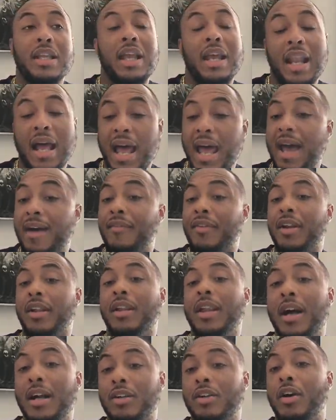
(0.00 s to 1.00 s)
again, I haven't
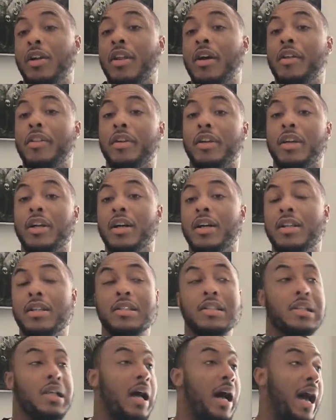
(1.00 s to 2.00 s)
unlocked all the other
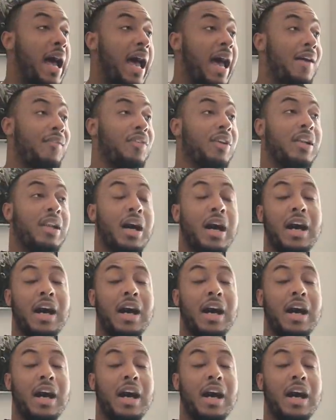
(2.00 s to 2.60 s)
guns. I haven't